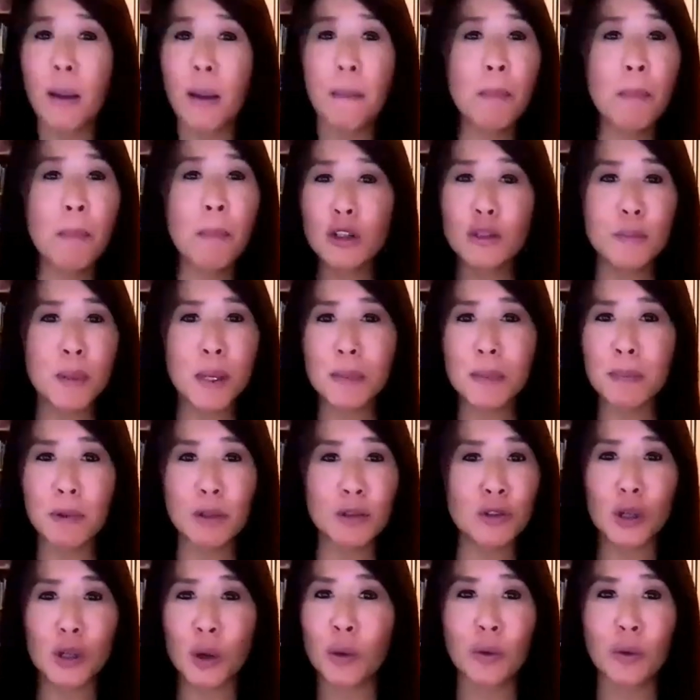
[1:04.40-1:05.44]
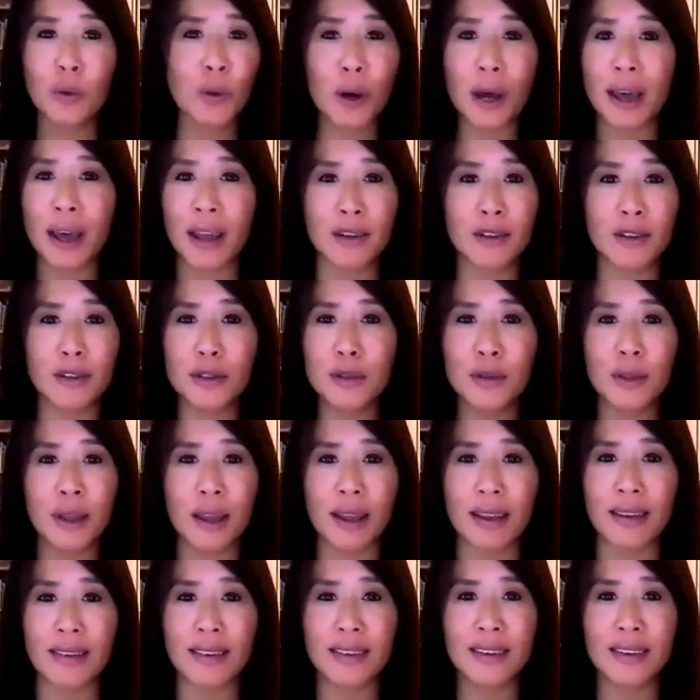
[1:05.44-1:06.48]
Most people don't know how to do
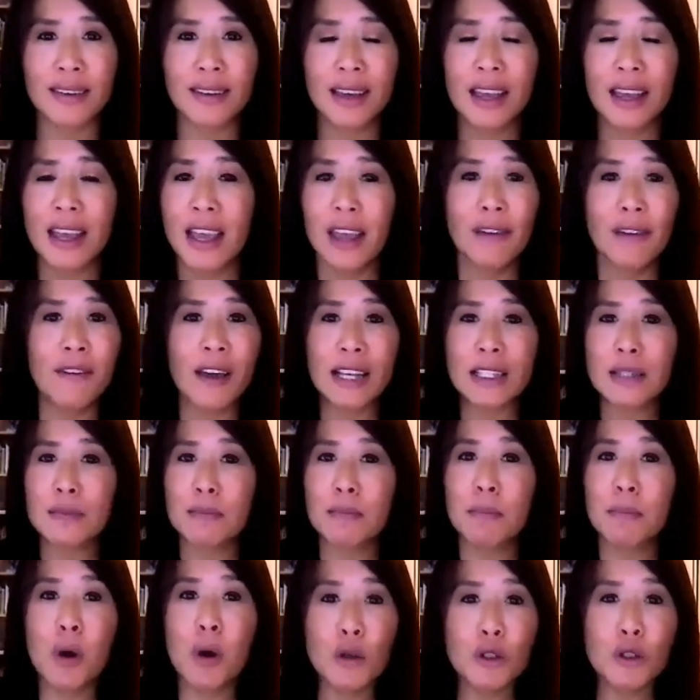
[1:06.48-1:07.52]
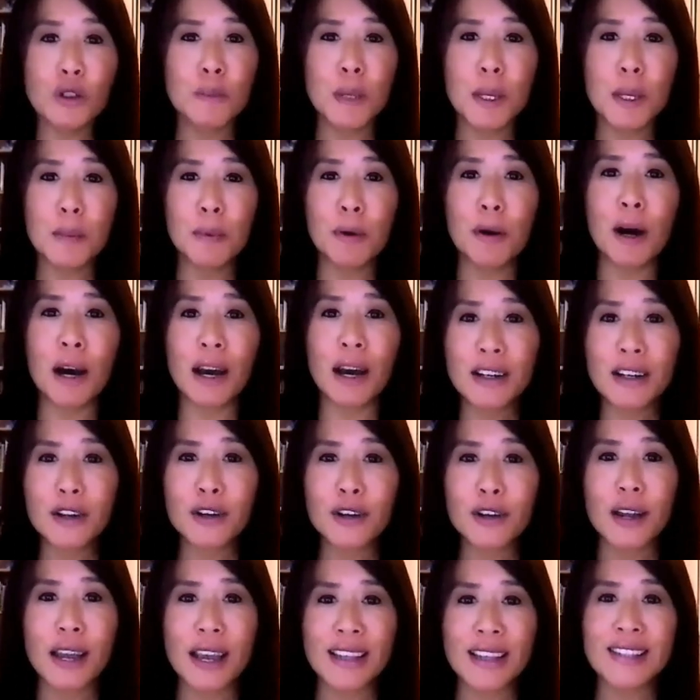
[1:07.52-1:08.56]
that. In fact, most people
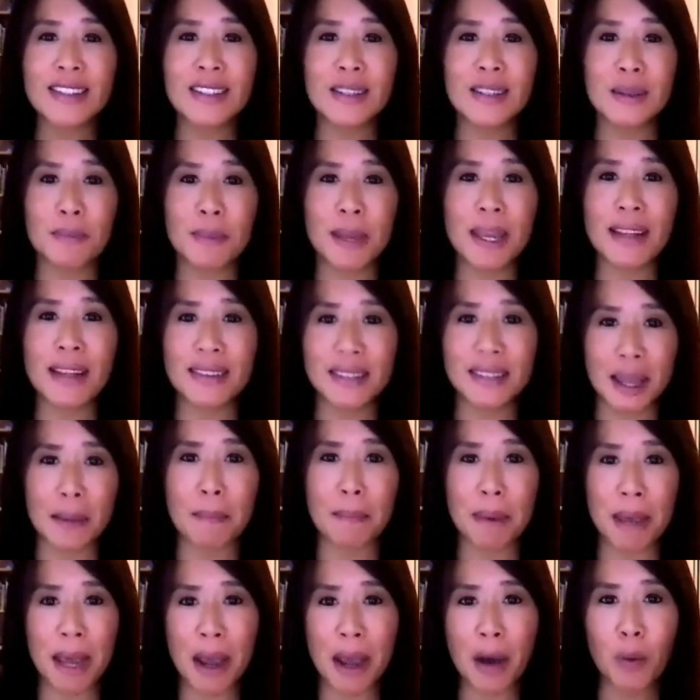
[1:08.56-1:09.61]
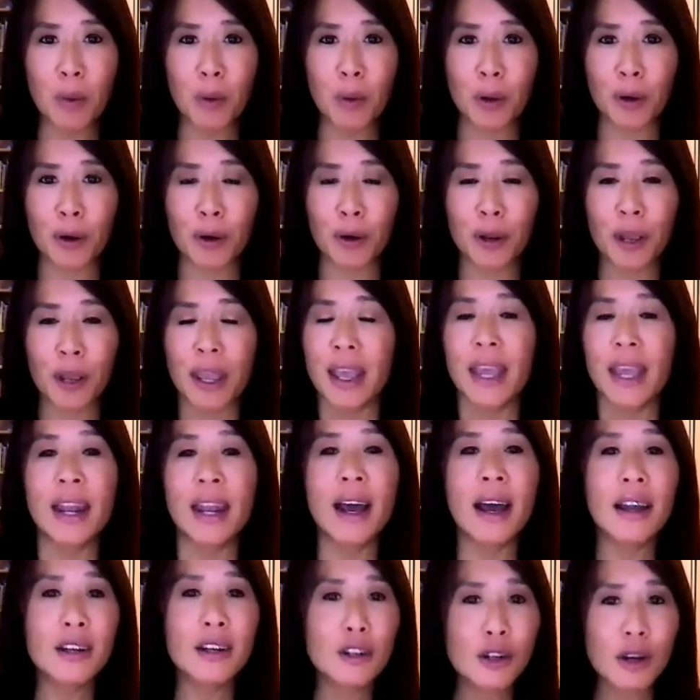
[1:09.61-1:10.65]
underestimate that power and
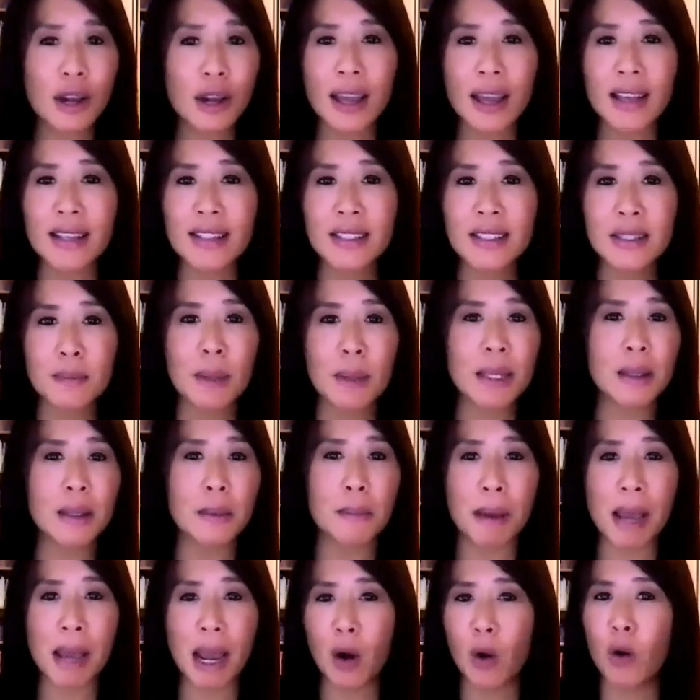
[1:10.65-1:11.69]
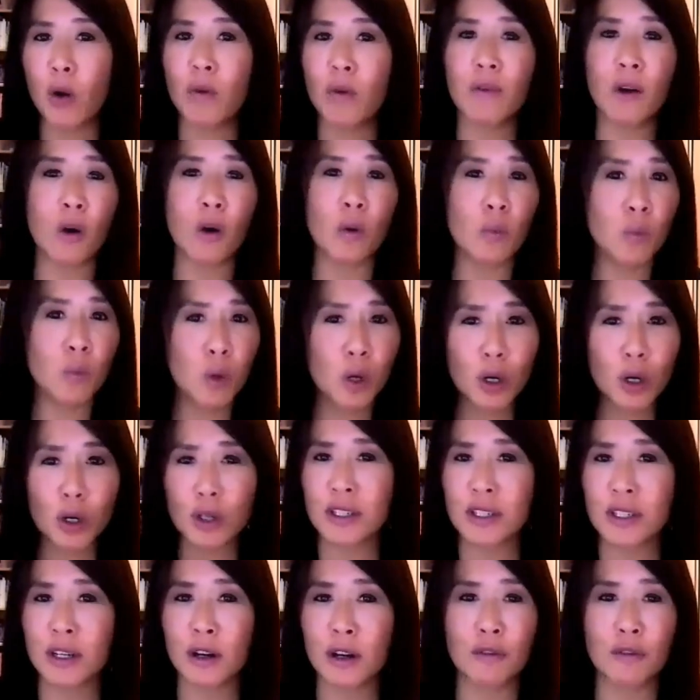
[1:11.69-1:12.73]
underestimate the power of our
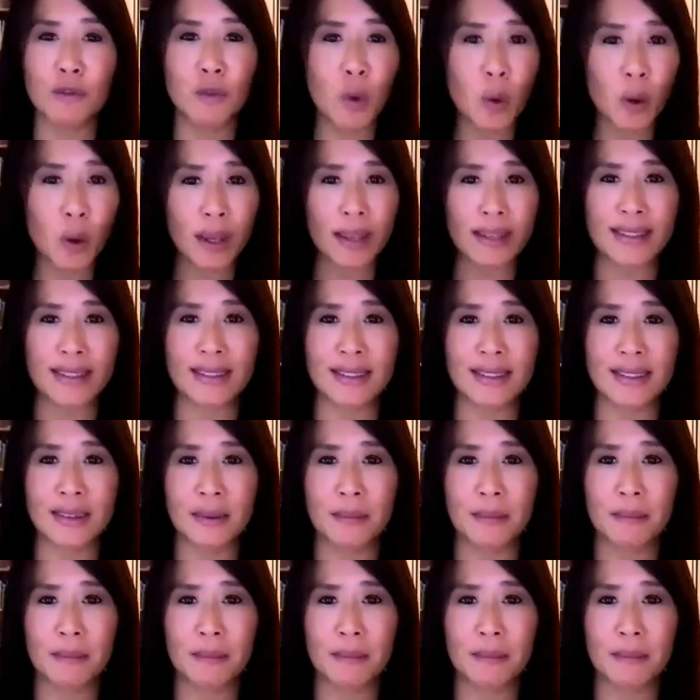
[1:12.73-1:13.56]
words and our voice.